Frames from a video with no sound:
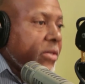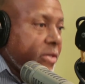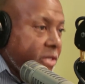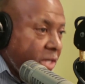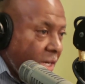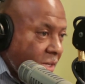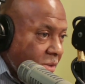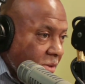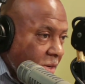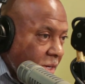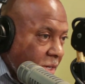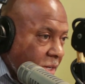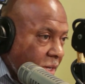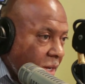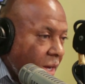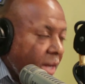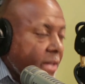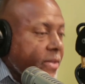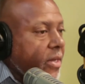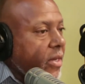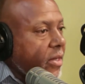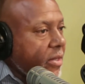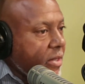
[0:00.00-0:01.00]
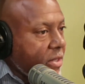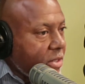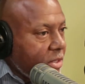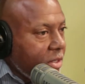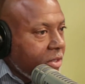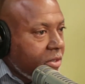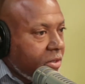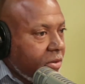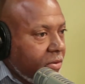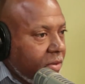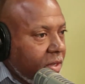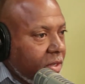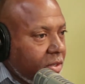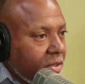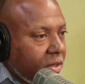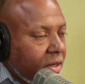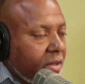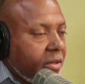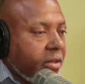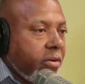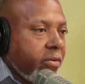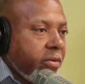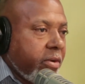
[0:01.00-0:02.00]
Generally, and in a
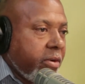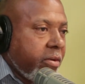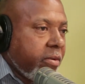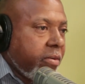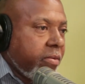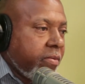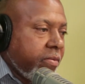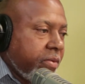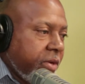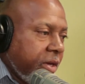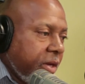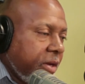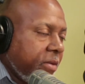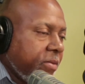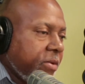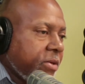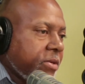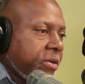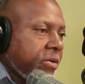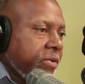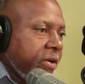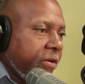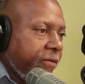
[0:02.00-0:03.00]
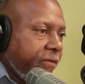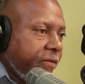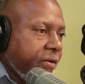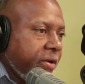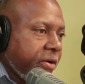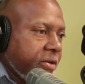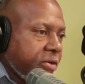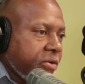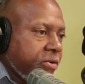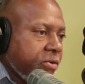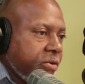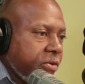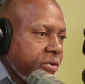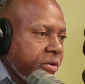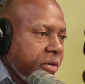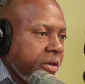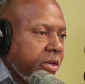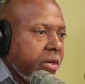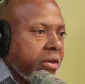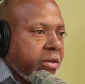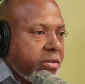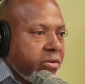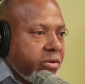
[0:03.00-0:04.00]
situation, they will be able to refer to
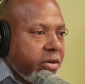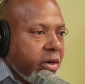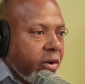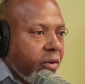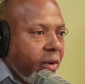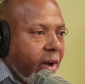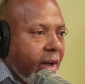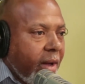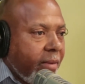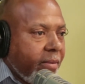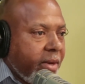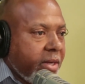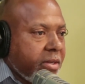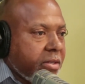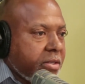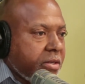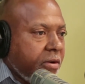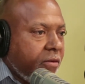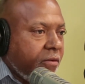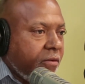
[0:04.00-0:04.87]
the requirements